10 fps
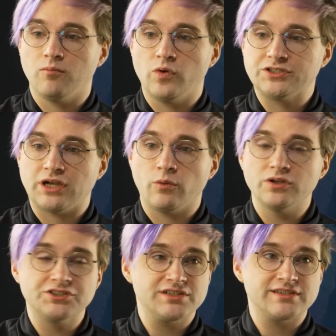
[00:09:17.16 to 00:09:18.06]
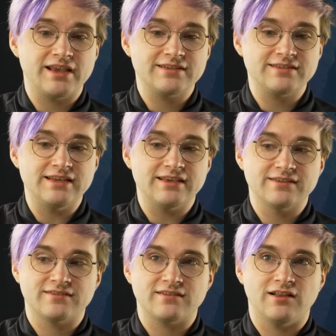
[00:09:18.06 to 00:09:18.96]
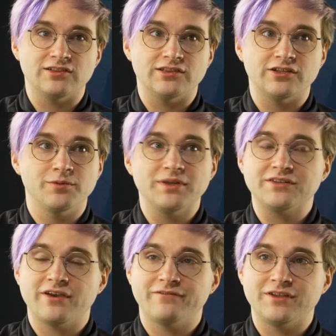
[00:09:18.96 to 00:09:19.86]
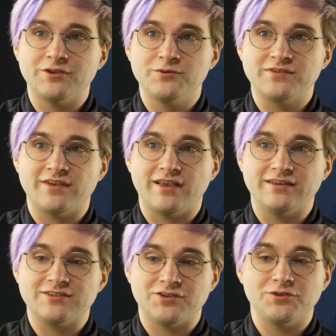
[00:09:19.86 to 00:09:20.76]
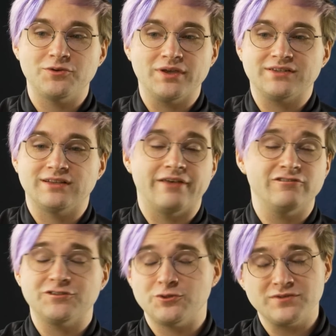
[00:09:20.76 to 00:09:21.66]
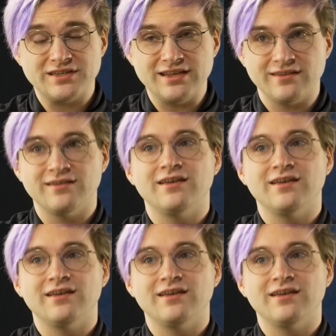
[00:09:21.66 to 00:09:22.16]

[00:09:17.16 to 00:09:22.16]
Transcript: which I will just say sneak is a little bit tough to use until you get to level 2 sneak.